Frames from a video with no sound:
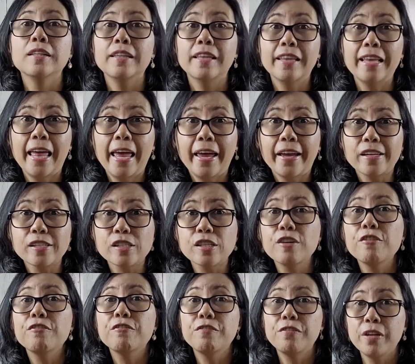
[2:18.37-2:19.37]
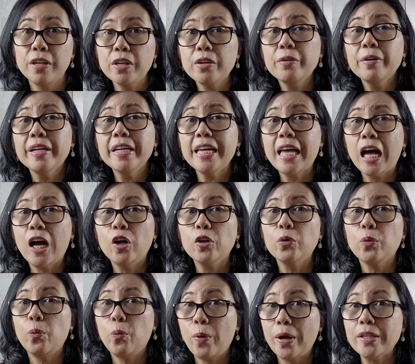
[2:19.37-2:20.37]
Next, figuring
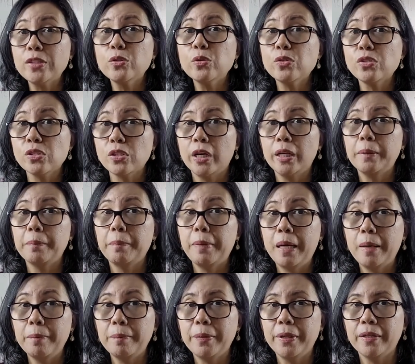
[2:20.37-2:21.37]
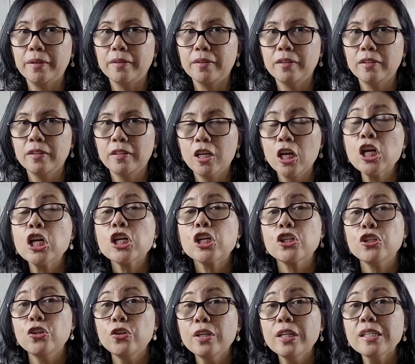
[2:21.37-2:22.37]
out when to start pumping.
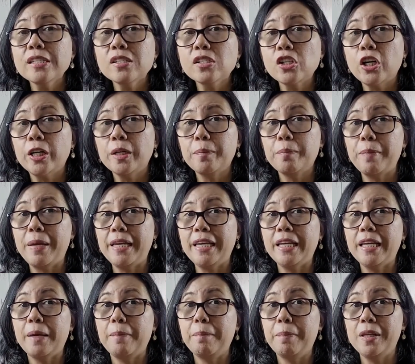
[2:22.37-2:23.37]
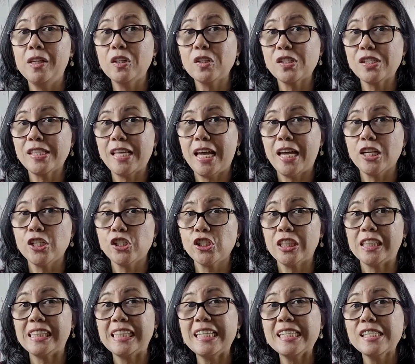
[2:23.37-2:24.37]
You can start making a milk stash
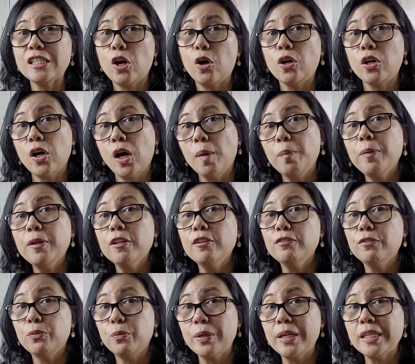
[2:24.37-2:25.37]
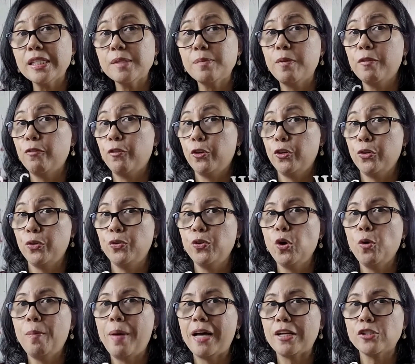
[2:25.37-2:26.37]
at least a couple of weeks before you
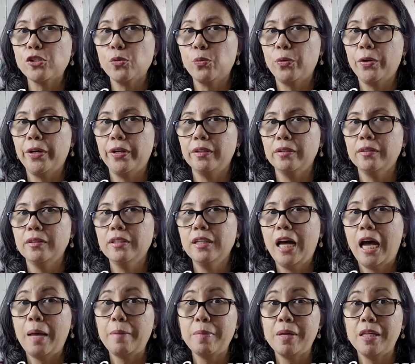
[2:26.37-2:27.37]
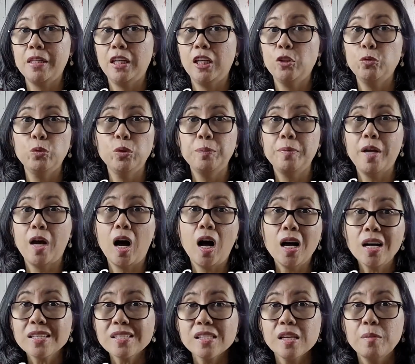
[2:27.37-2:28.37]
go back to work. I mean, it would be
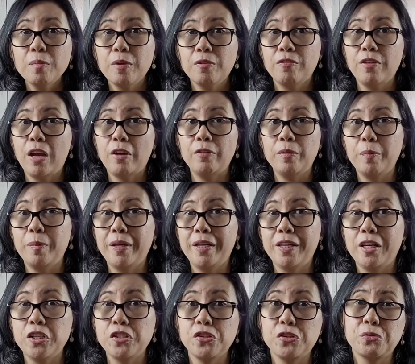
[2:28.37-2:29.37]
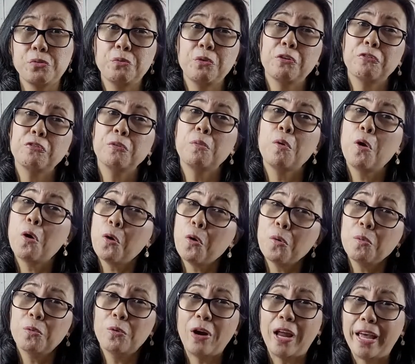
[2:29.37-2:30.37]
awesome if everybody can just work from
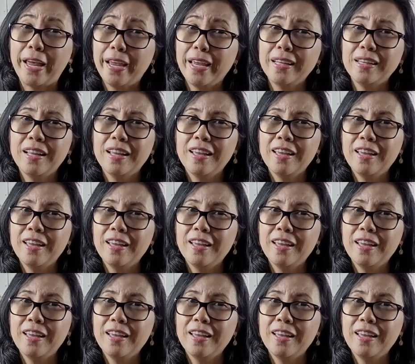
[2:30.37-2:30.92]
home, right?